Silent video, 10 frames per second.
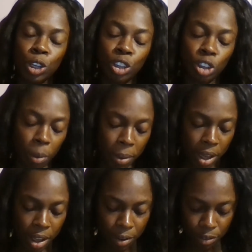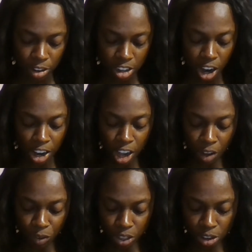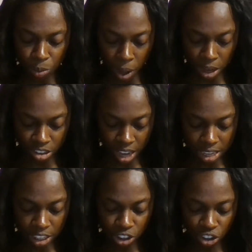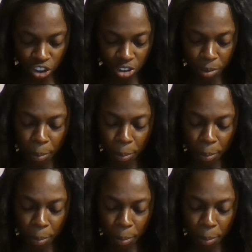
So, but starting off with this water challenge,